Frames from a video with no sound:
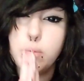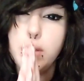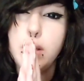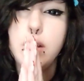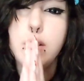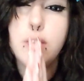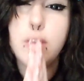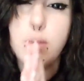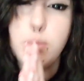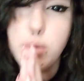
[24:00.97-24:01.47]
We
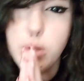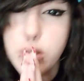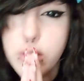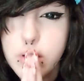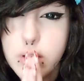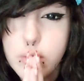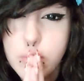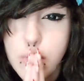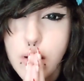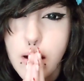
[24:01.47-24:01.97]
need some
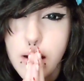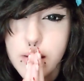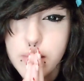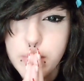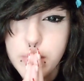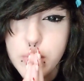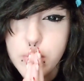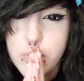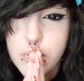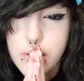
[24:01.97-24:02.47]
good rock
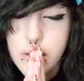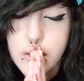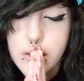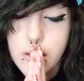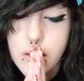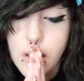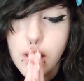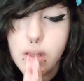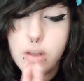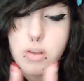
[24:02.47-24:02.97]

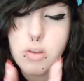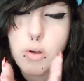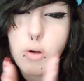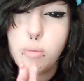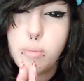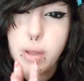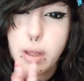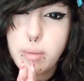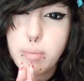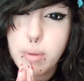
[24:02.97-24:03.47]
music.
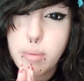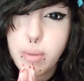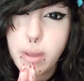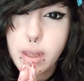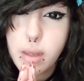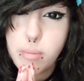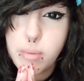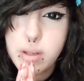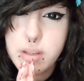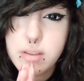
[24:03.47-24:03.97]
Don't make me
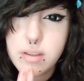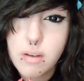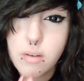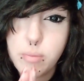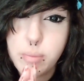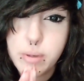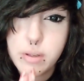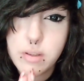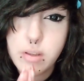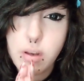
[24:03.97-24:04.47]
make it
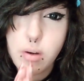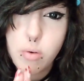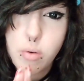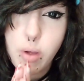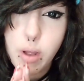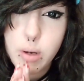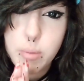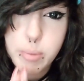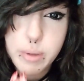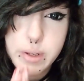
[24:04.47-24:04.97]
myself because I don't know
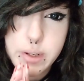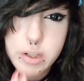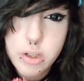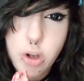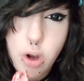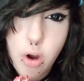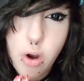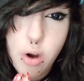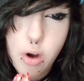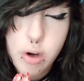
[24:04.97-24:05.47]
how to play
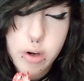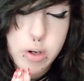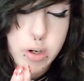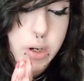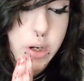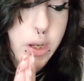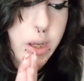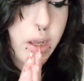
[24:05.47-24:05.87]
guitar.